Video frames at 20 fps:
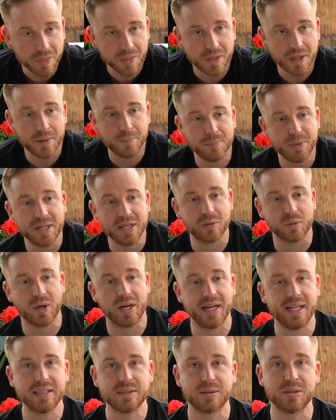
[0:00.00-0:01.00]
them being
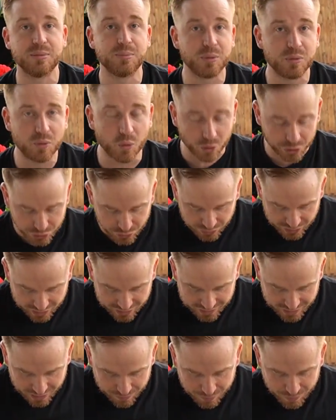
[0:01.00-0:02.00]
raised before you get
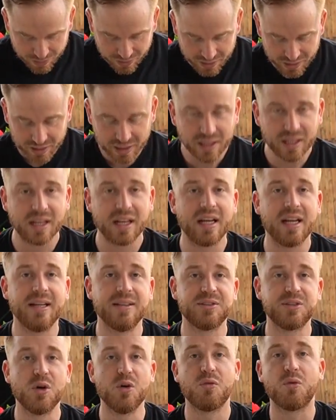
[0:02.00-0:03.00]
them
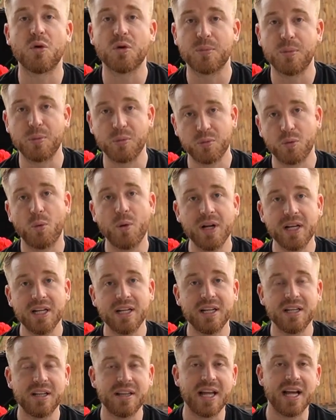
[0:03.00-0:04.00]
and so forth. But before we
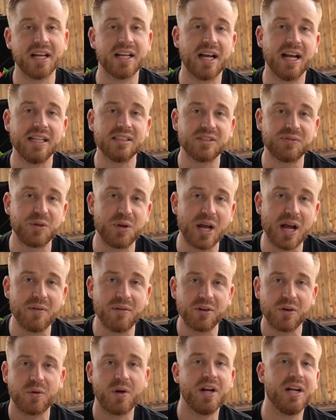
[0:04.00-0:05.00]
get into that, guys, if you
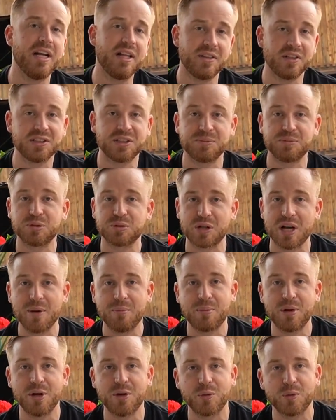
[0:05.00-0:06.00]
haven't already, hit the
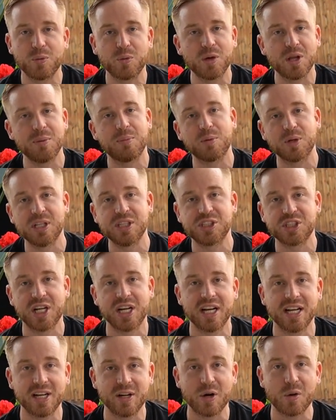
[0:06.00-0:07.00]
subscribe button. We really
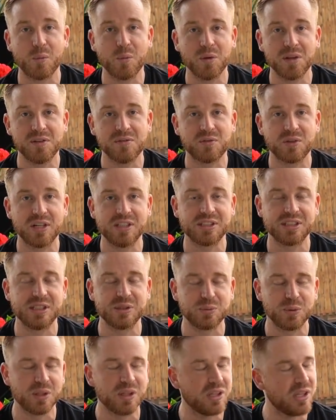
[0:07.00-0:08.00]
appreciate it here at Woodland Frenchies. We